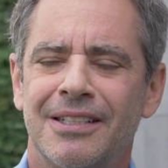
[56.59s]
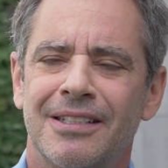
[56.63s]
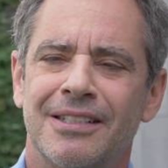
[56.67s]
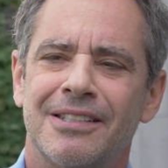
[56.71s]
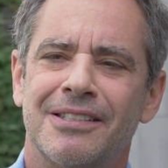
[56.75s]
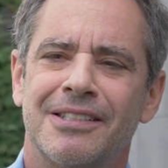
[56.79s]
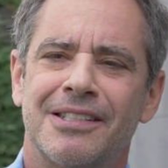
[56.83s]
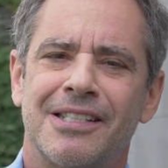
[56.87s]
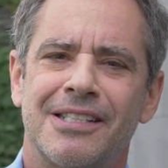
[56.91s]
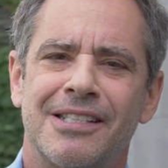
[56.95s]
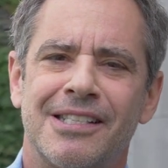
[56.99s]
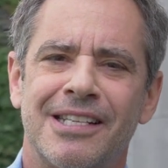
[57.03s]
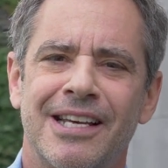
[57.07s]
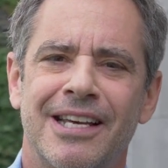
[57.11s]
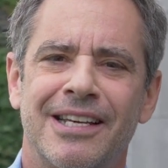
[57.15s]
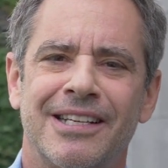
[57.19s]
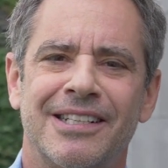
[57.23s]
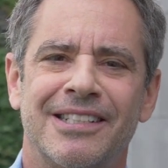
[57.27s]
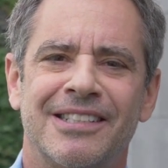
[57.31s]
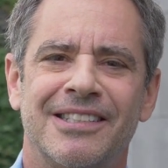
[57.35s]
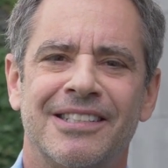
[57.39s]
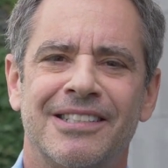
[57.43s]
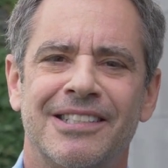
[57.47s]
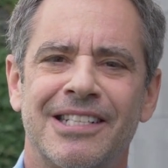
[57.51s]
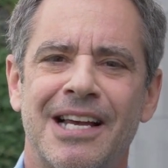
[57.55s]
There's a saying
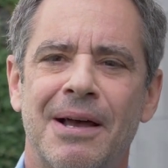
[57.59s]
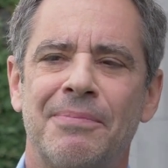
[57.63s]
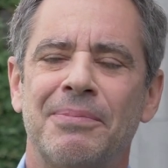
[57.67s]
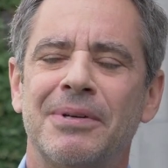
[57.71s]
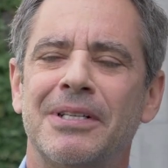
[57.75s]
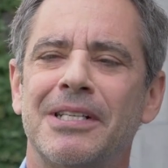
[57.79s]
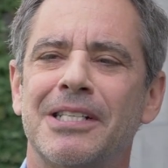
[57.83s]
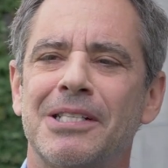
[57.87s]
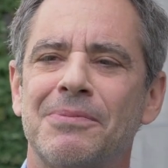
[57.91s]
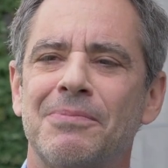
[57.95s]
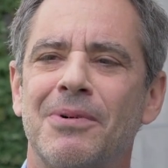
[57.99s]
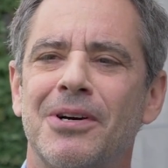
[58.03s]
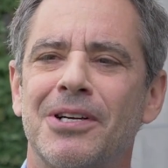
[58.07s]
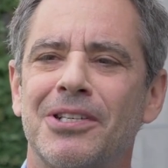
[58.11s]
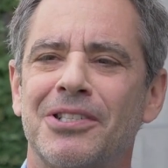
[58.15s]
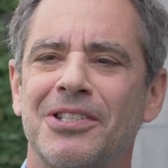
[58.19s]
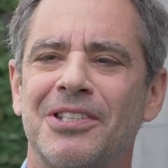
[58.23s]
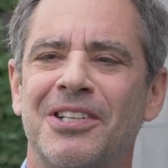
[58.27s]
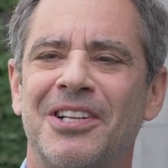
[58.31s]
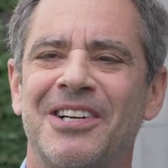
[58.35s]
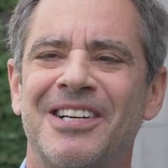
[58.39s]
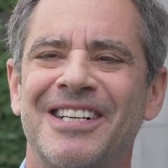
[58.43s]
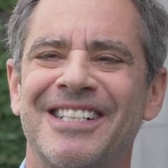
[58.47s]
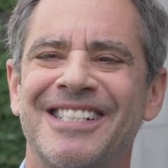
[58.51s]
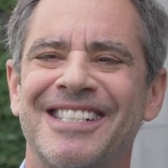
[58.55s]
in the Japanese
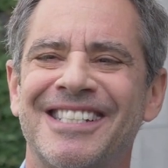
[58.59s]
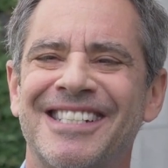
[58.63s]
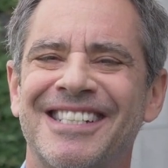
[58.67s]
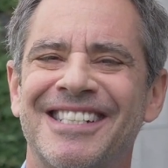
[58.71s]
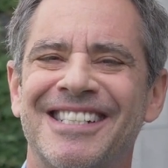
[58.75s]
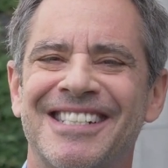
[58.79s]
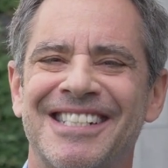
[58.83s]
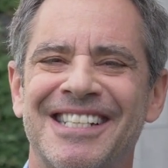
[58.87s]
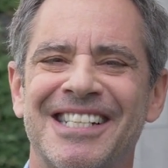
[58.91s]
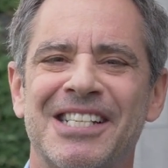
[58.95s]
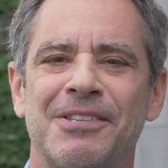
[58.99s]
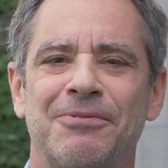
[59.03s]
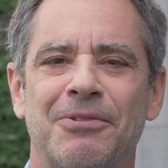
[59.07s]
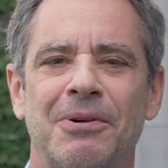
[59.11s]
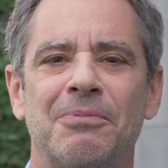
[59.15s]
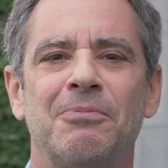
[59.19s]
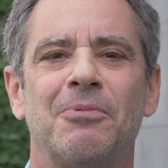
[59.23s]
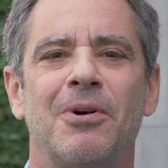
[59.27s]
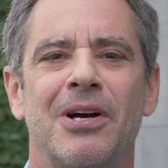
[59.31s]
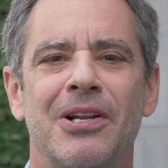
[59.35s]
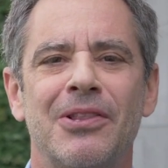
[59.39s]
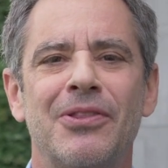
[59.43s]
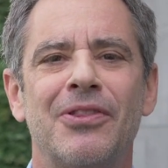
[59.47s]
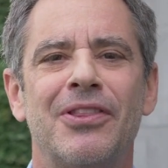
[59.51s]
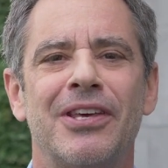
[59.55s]
martial arts. It says, from
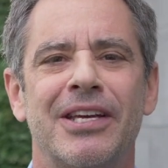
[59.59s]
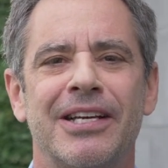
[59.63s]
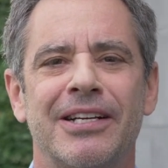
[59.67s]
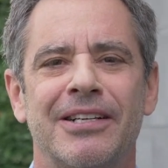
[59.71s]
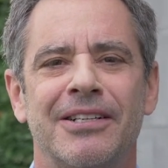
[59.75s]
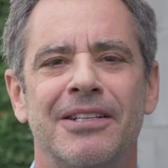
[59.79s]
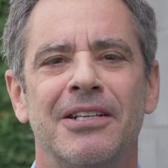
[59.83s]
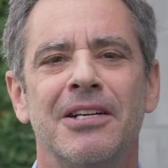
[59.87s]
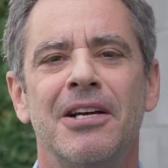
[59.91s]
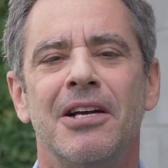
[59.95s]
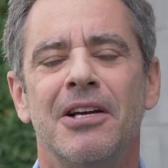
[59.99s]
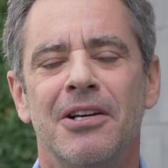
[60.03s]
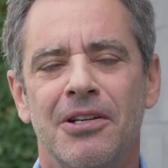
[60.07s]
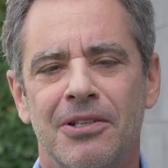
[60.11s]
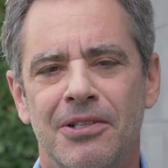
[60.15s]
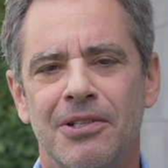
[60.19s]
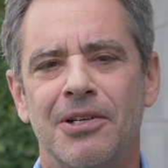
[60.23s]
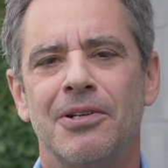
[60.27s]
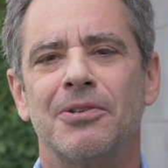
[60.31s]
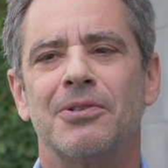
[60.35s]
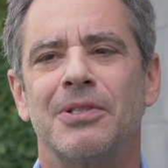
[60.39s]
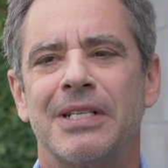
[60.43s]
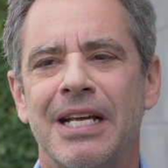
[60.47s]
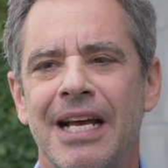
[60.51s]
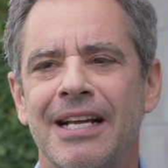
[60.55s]
one thing,
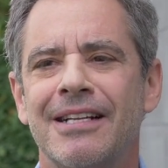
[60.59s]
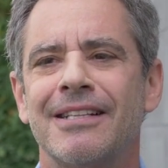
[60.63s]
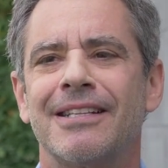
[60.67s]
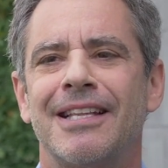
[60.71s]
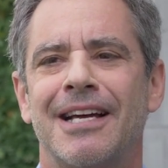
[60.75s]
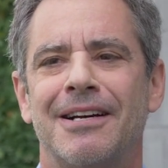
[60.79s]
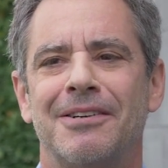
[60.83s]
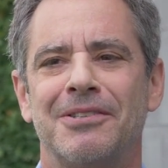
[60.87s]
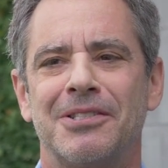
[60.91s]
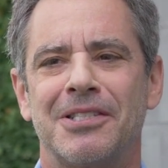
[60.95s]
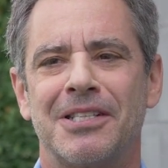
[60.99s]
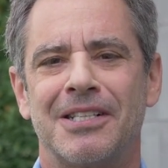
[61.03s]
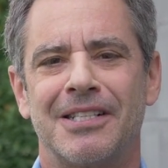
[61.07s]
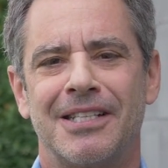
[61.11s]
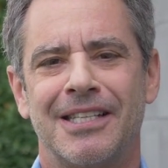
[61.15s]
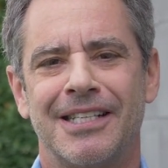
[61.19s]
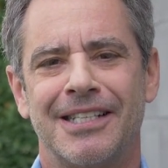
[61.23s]
know 10,000